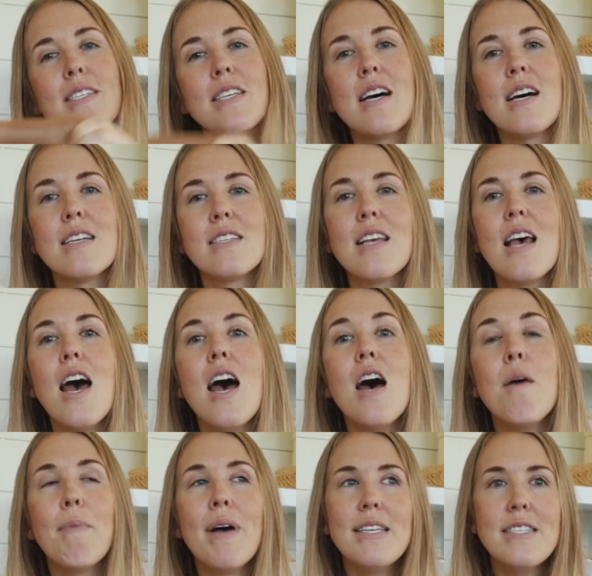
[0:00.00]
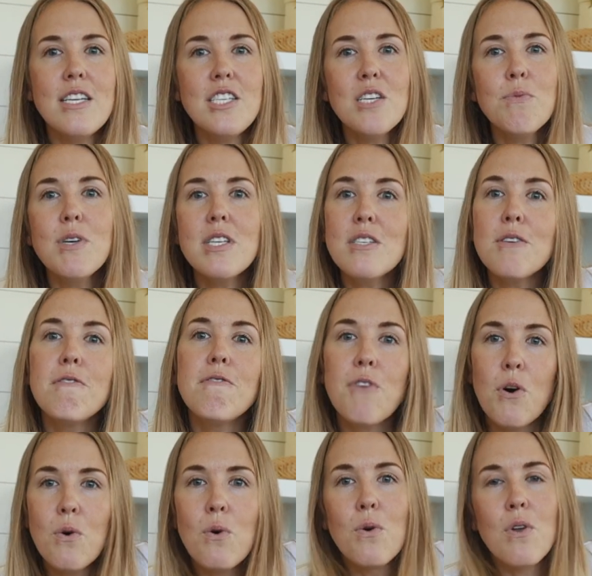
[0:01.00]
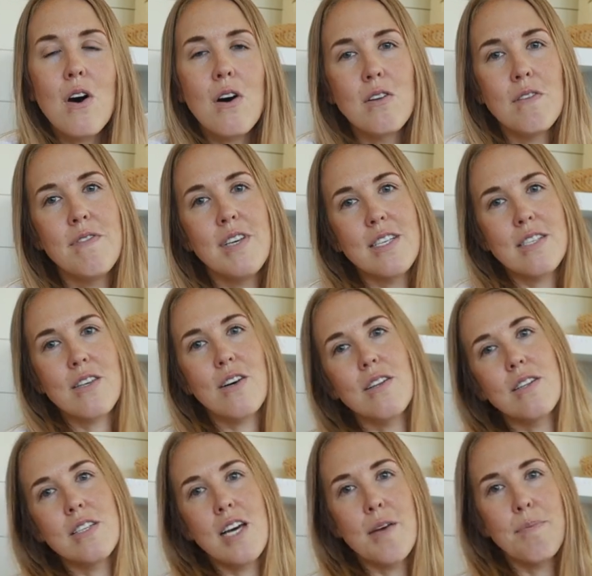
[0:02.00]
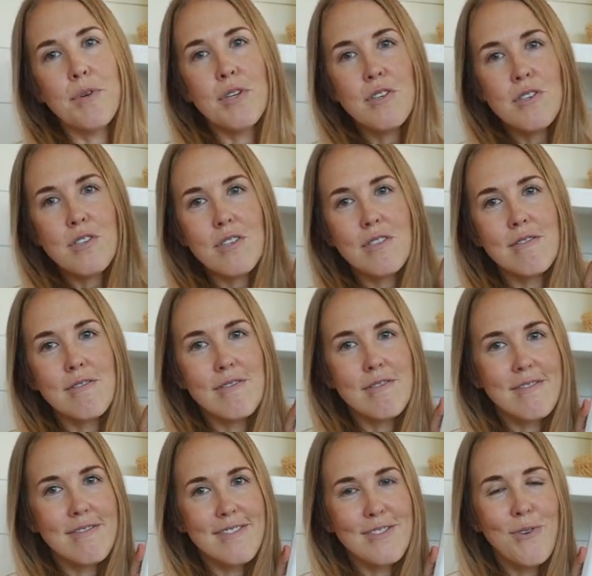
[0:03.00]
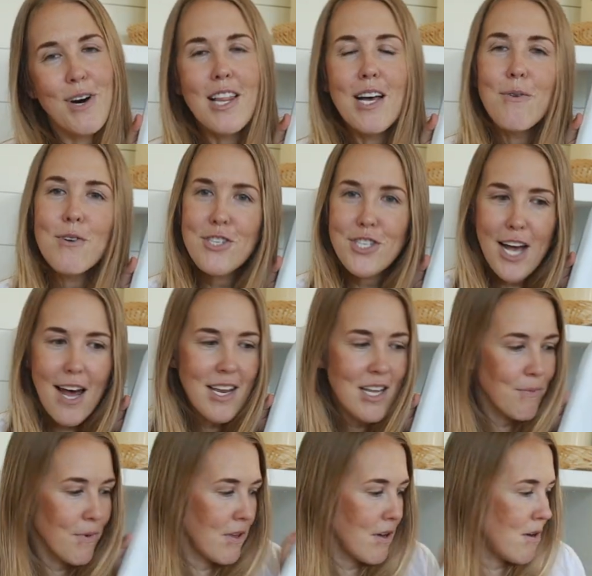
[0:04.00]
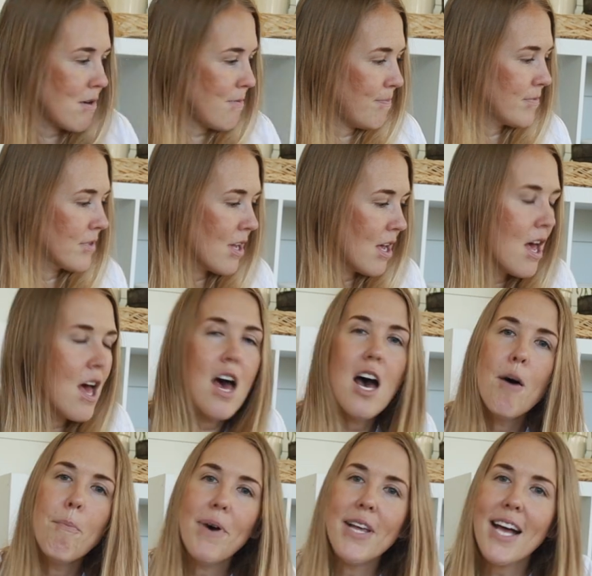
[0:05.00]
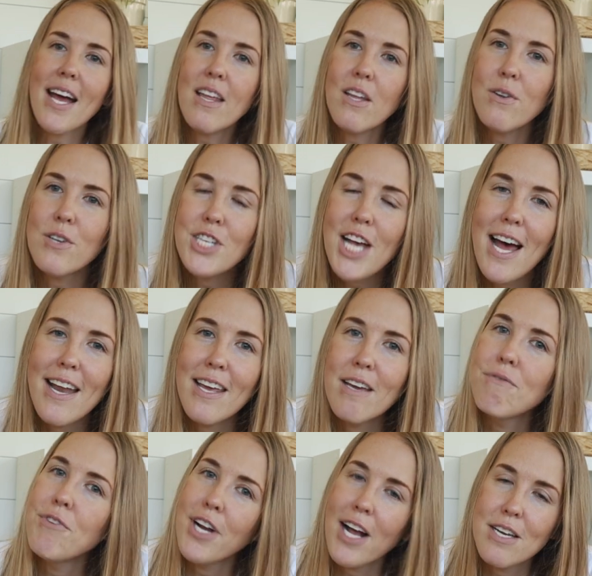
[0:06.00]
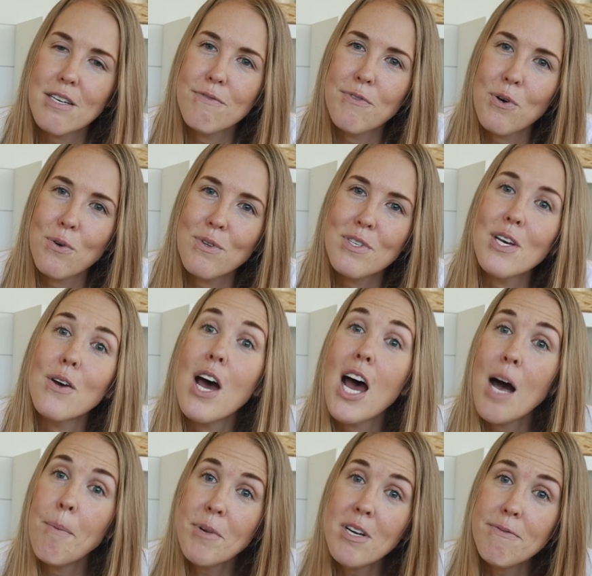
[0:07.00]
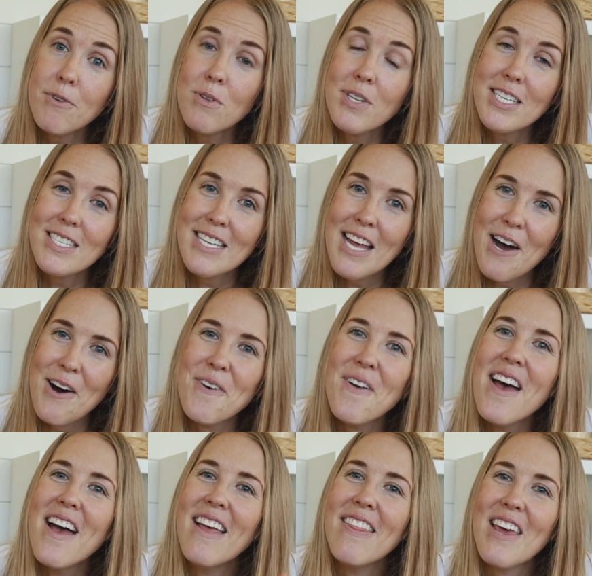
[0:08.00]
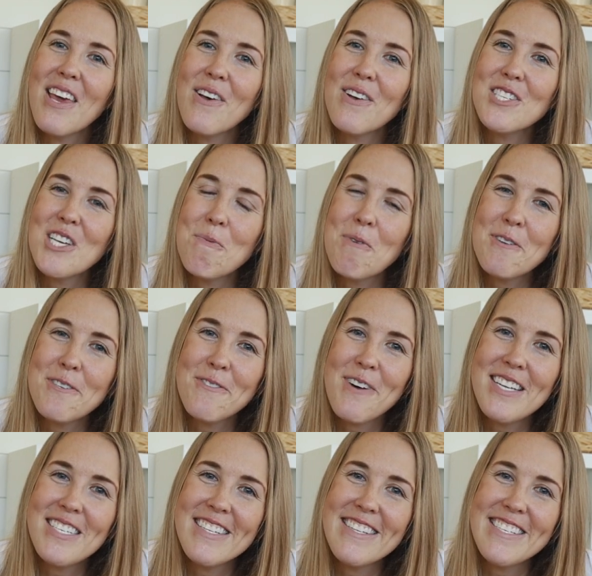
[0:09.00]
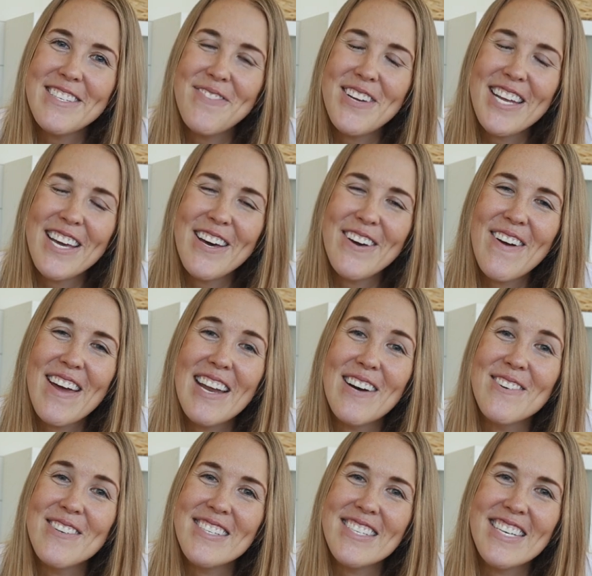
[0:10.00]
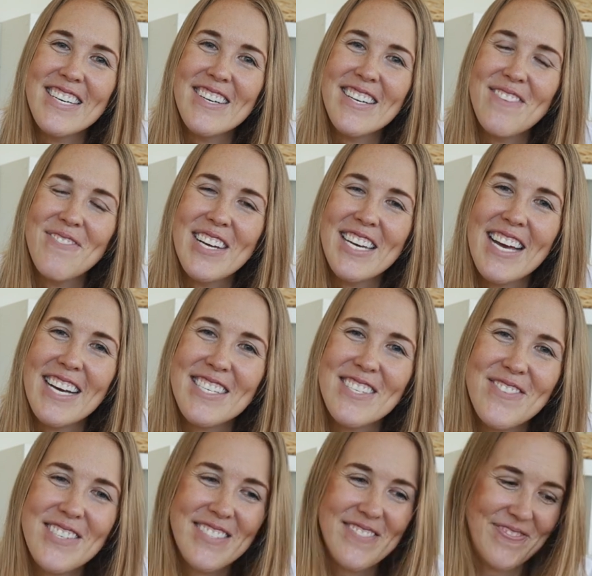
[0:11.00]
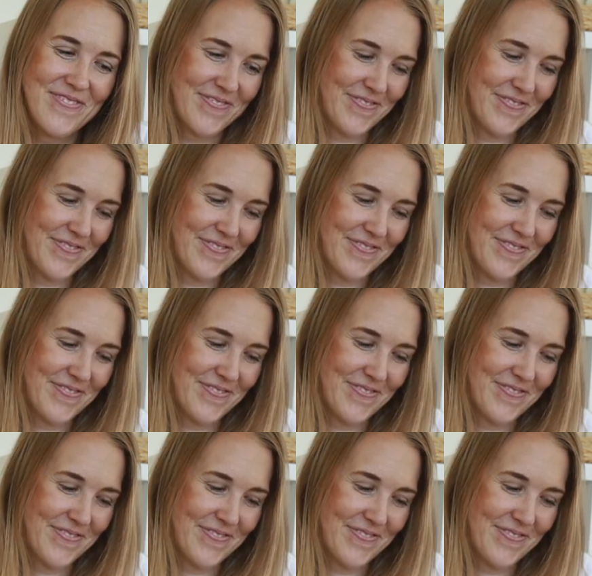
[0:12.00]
size. My intention was to fold all of these cloth diapers while I was chatting with y'all. But I got a little chatty and forgot to fold. So I'm gonna fold these now. Thank y'all so much for watching this video and I will see y'all in my next one.